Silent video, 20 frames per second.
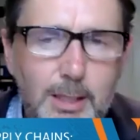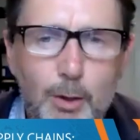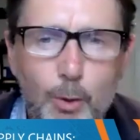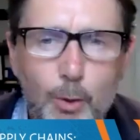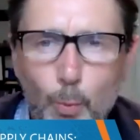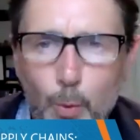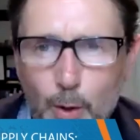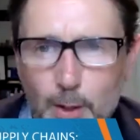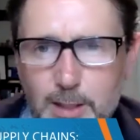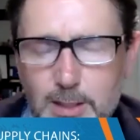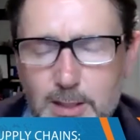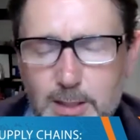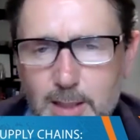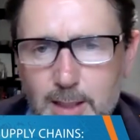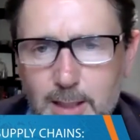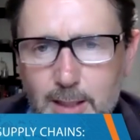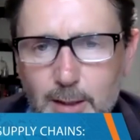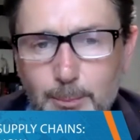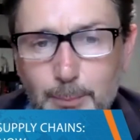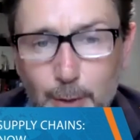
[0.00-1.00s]
what
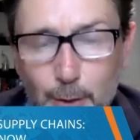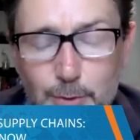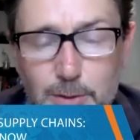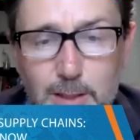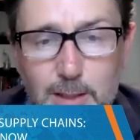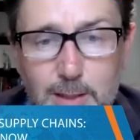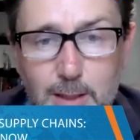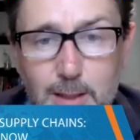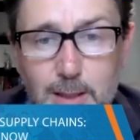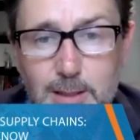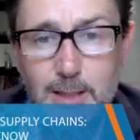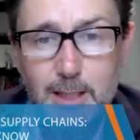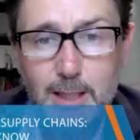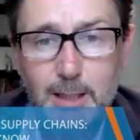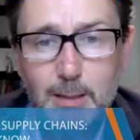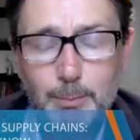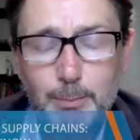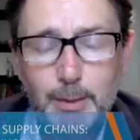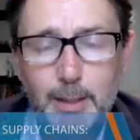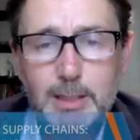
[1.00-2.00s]
the process that is
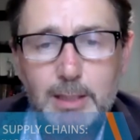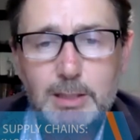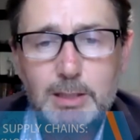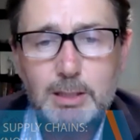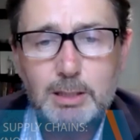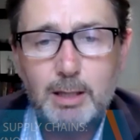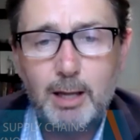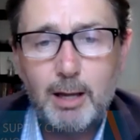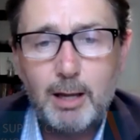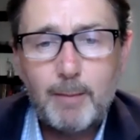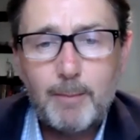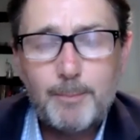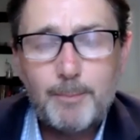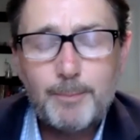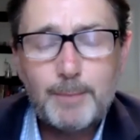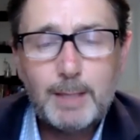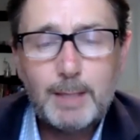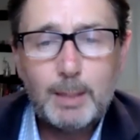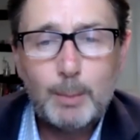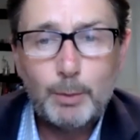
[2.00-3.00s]
taking place
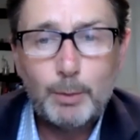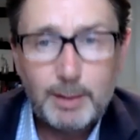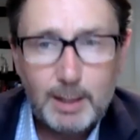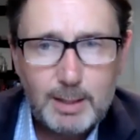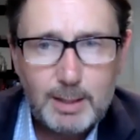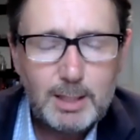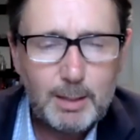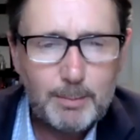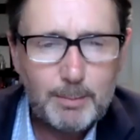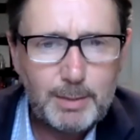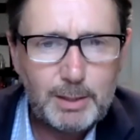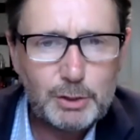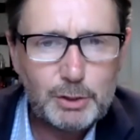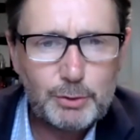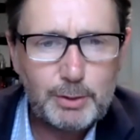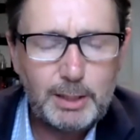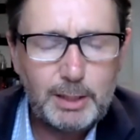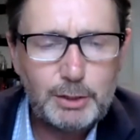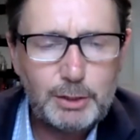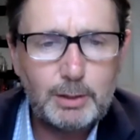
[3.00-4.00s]
within the
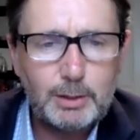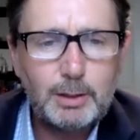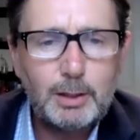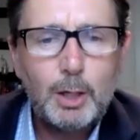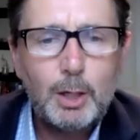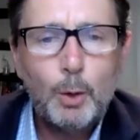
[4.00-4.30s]
administration.